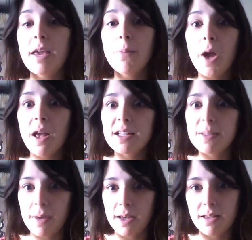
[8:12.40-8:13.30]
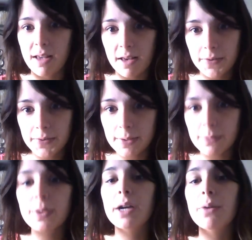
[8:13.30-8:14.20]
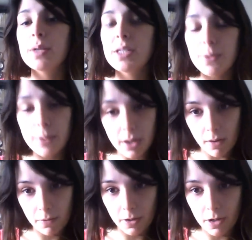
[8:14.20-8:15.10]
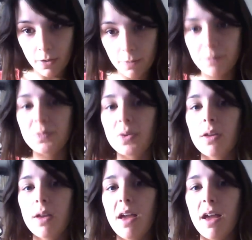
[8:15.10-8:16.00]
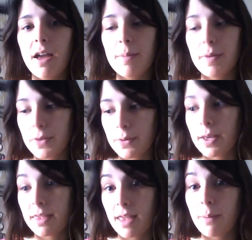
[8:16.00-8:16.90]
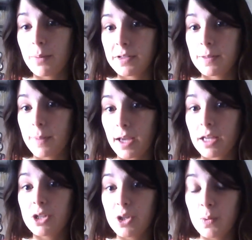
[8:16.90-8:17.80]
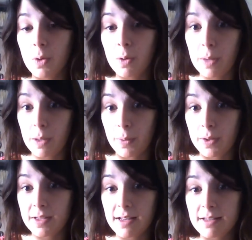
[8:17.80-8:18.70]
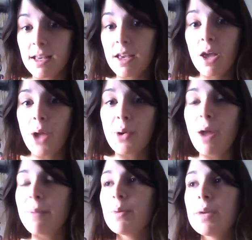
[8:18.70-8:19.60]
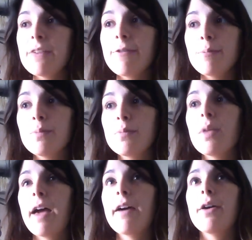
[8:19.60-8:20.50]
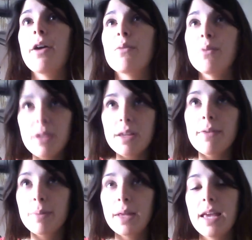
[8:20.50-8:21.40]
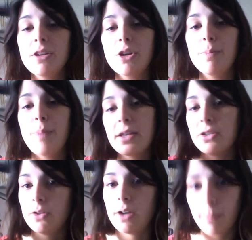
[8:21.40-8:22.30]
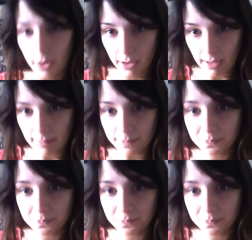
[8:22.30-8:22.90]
bridesmaid gifts. We do it all for you. If you get that princess package, you will be a princess. We'll even plan your bachelorette party.